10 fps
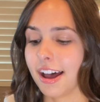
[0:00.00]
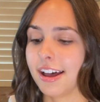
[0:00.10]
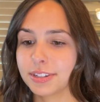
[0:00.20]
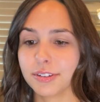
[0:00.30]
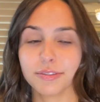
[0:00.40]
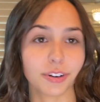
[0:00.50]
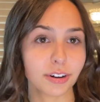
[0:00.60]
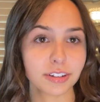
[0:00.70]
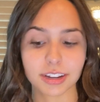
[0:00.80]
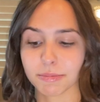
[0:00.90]
So
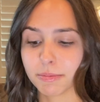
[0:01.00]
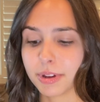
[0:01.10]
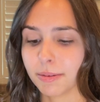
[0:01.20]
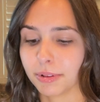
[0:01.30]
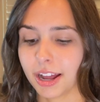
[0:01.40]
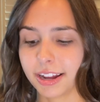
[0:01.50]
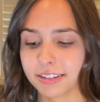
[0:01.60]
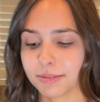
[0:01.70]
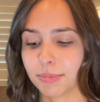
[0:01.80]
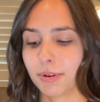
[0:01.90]
first I'm going to be applying
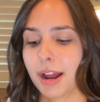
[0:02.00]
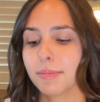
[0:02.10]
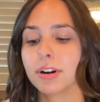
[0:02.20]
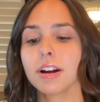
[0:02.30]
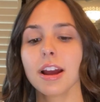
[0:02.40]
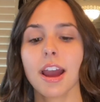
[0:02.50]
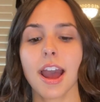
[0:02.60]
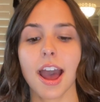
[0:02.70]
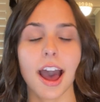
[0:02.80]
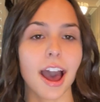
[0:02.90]
some primer.
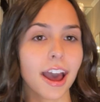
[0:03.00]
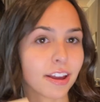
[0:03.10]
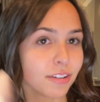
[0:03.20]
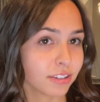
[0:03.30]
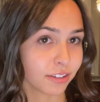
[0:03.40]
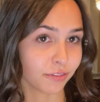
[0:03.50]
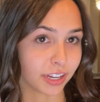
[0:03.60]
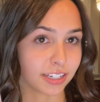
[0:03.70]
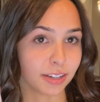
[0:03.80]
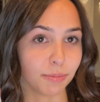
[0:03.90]
I use the
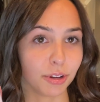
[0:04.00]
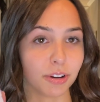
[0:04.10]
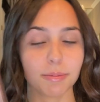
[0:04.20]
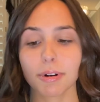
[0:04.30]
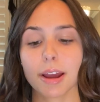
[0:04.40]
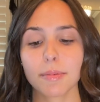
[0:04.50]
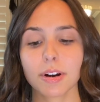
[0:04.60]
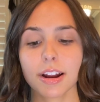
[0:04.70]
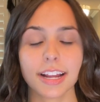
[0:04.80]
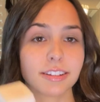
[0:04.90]
Fenty Beauty
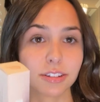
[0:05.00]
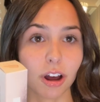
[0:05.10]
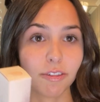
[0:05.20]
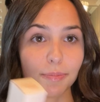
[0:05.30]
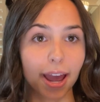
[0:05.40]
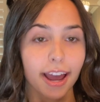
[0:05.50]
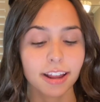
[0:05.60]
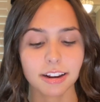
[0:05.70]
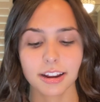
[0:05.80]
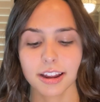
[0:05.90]
Primer in Soft Matte.
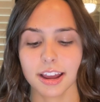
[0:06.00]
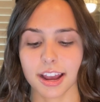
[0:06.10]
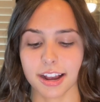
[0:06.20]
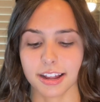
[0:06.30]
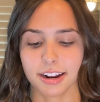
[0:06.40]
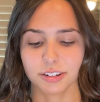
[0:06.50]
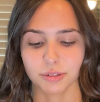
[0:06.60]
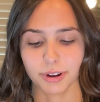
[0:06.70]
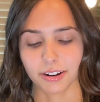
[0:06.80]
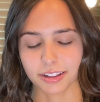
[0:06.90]
And I
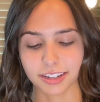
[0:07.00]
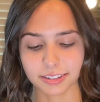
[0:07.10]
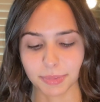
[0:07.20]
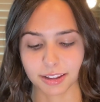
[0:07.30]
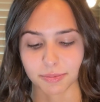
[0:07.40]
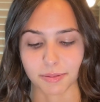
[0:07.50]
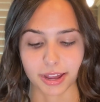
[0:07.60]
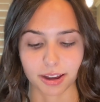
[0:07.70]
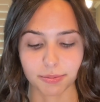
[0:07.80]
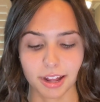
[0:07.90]
swear this makes my
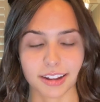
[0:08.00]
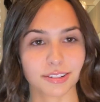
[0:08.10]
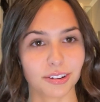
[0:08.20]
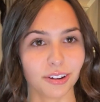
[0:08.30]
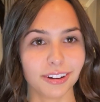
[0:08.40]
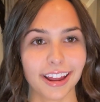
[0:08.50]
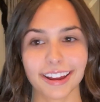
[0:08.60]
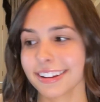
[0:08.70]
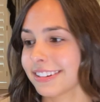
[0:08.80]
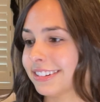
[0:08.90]
makeup last all day.
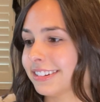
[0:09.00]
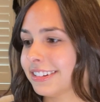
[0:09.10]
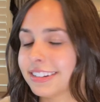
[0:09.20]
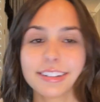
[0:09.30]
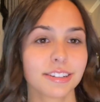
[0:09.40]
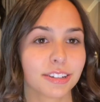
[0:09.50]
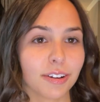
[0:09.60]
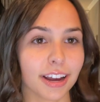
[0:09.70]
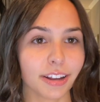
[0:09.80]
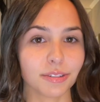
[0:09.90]
So
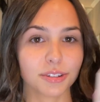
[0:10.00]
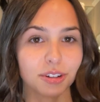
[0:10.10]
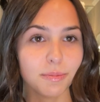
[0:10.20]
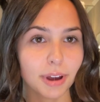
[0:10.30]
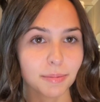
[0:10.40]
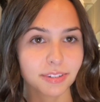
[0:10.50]
I use 2 pumps